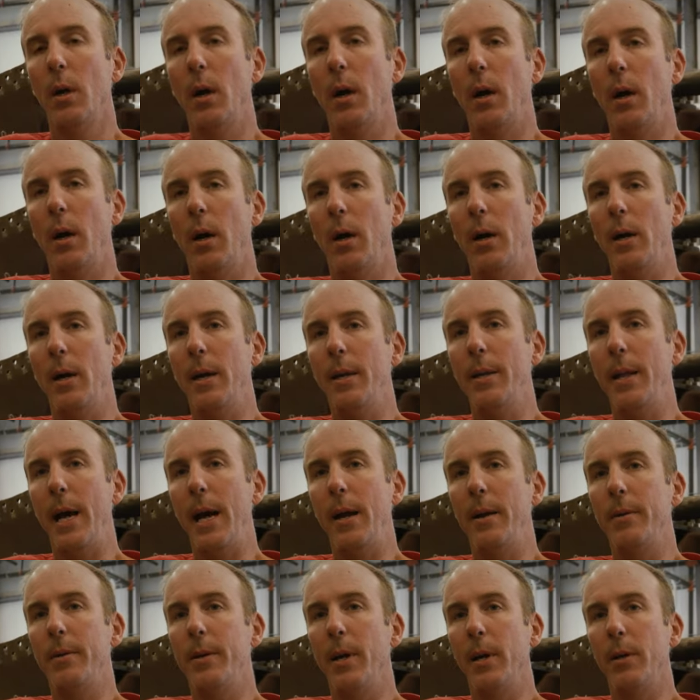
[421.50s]
Uh, and
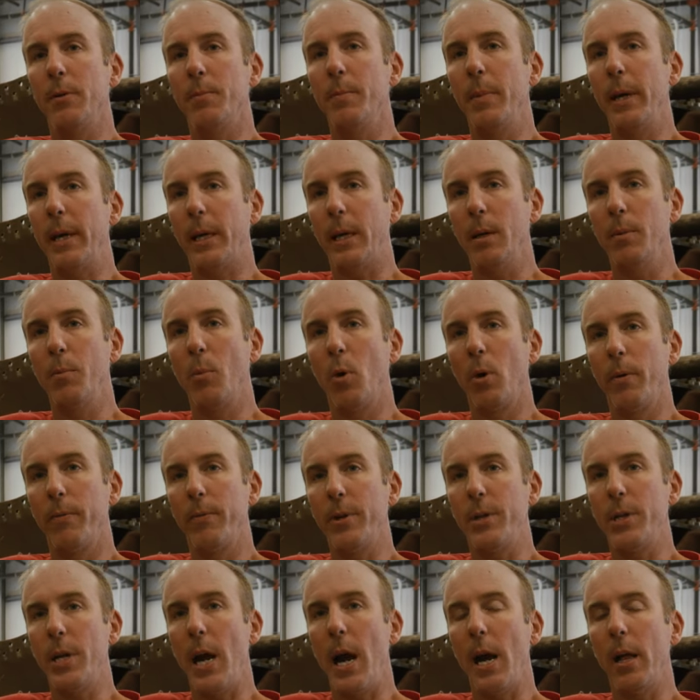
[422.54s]
that does make it more of a
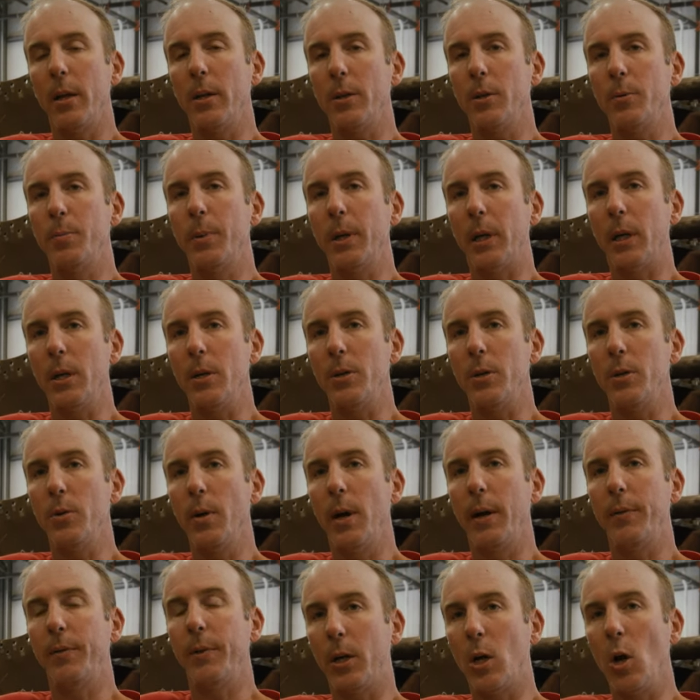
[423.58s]
challenge because you
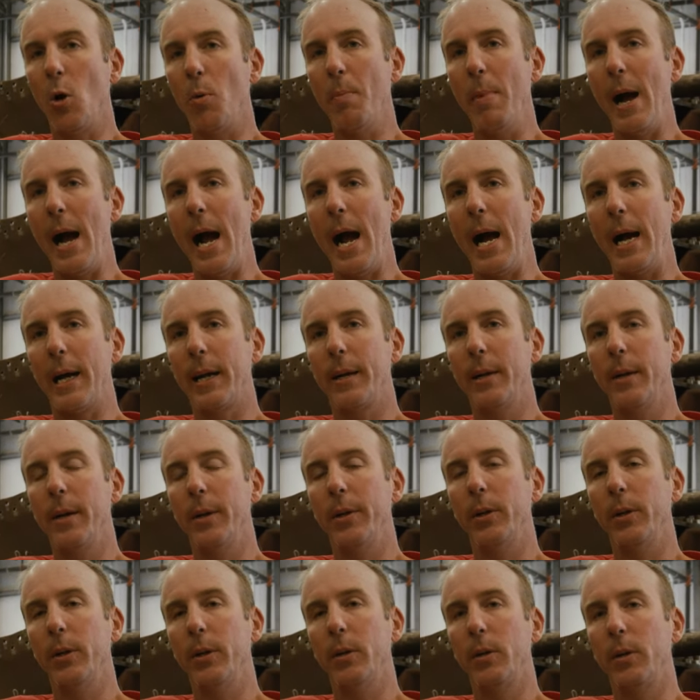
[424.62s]
have to go back
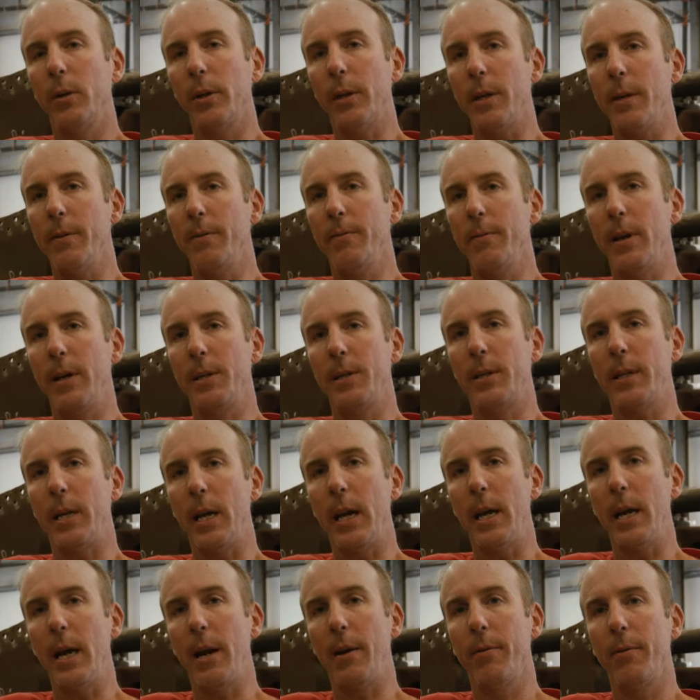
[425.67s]
and literally
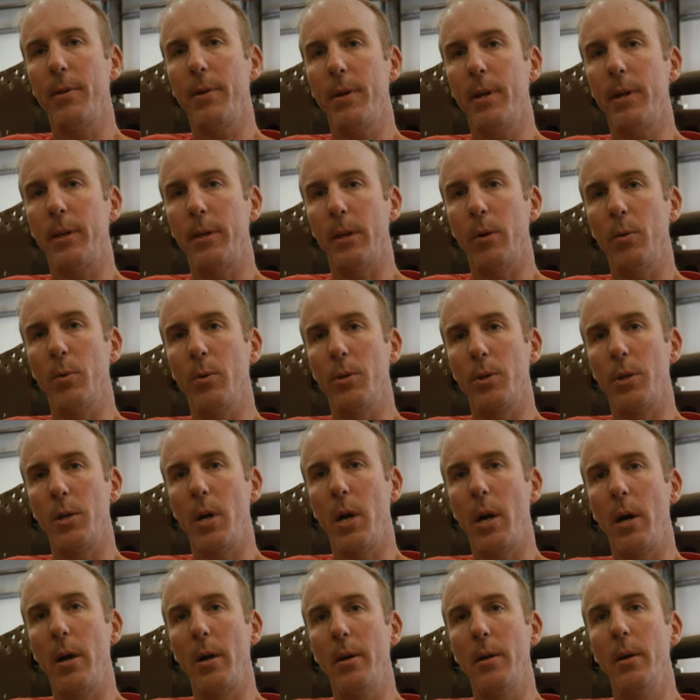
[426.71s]
investigate everything that was
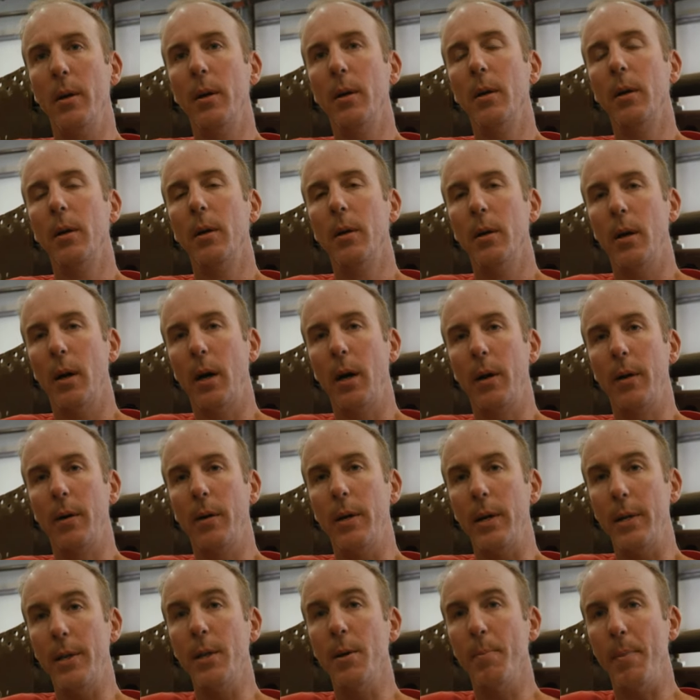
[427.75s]
done uh,
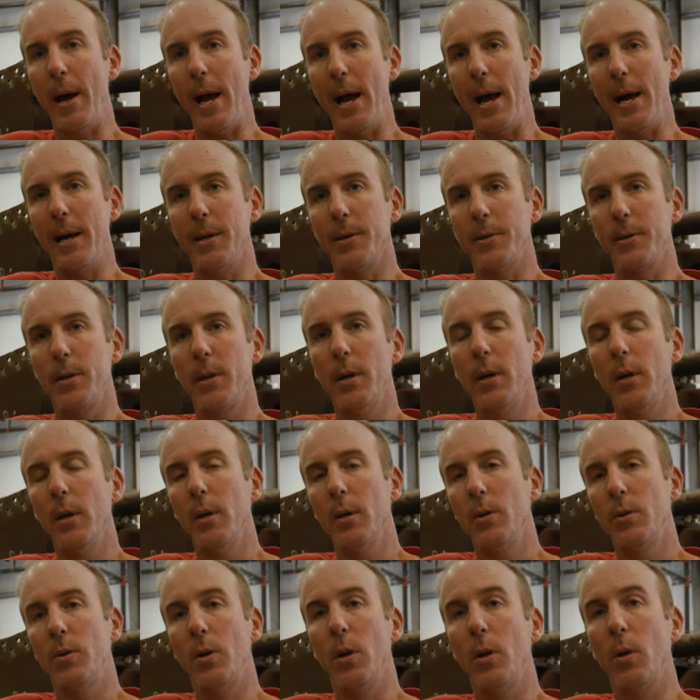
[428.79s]
in the past
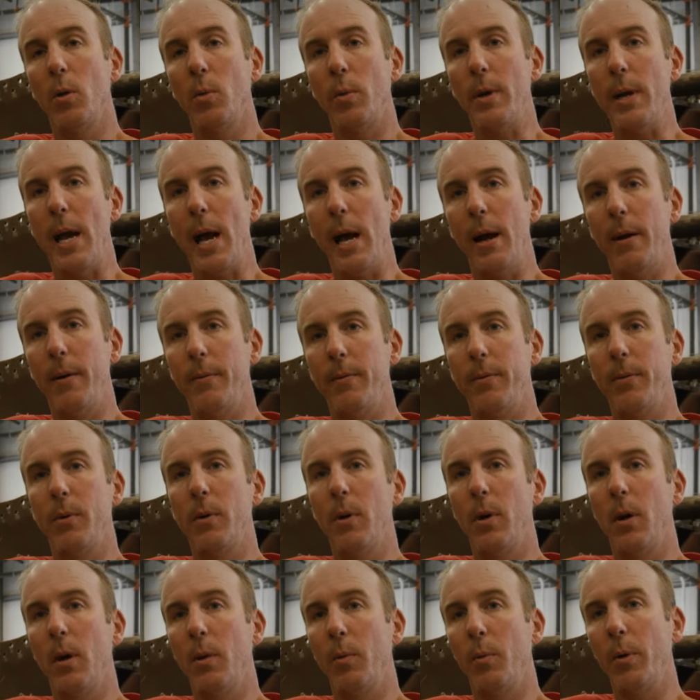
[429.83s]
so that we have
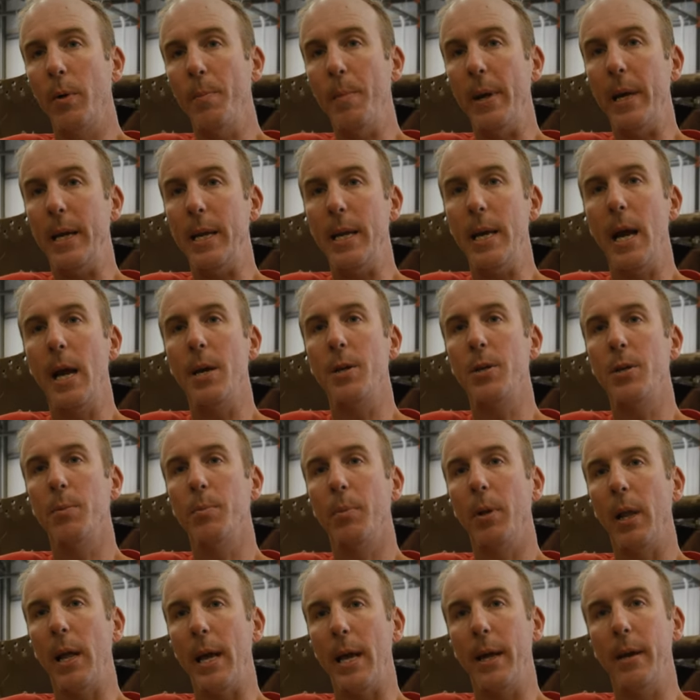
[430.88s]
a remediation
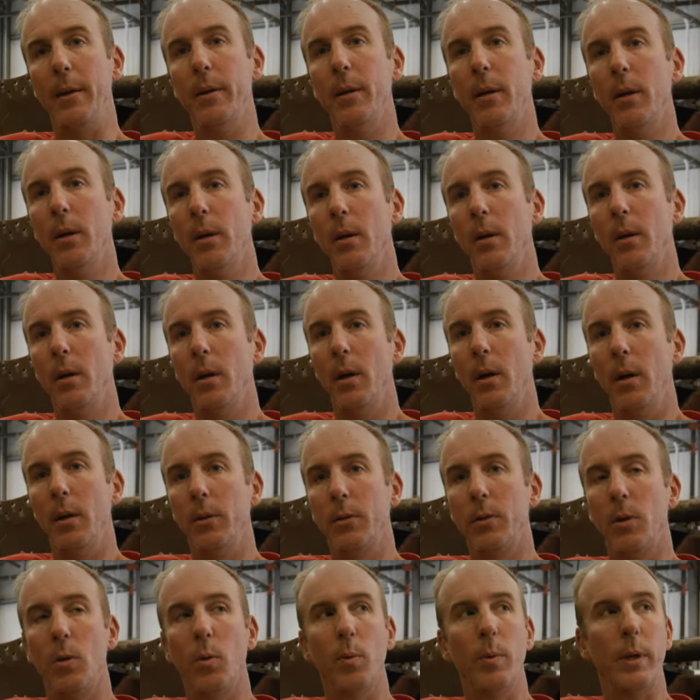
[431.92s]
plan uh,
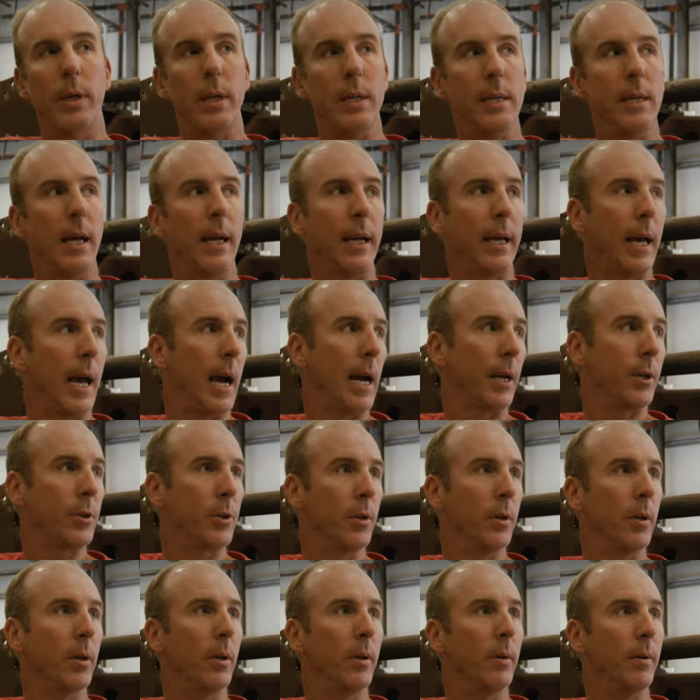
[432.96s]
so that we can take
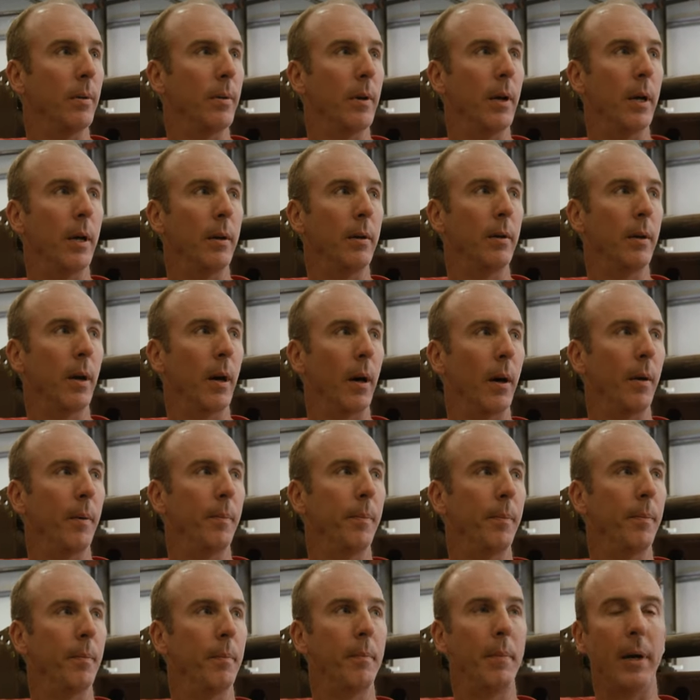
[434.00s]
action and, and uh,
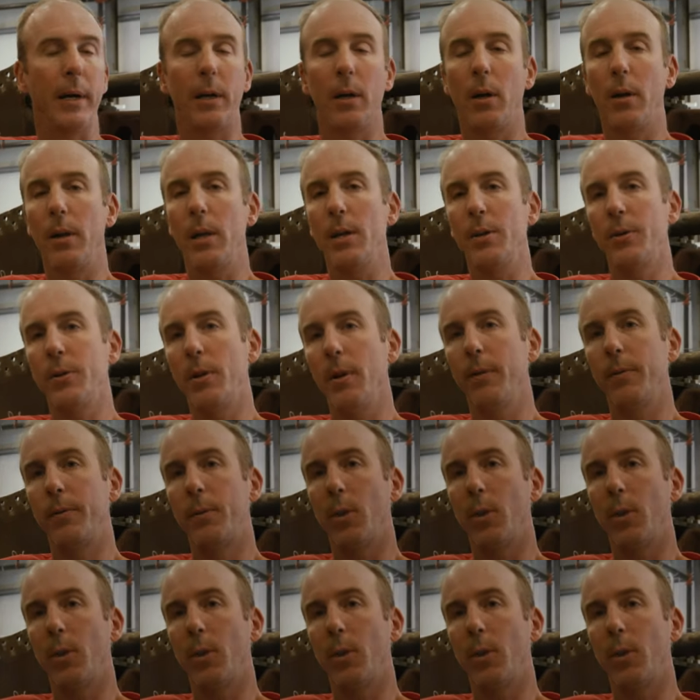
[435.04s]
make all that stuff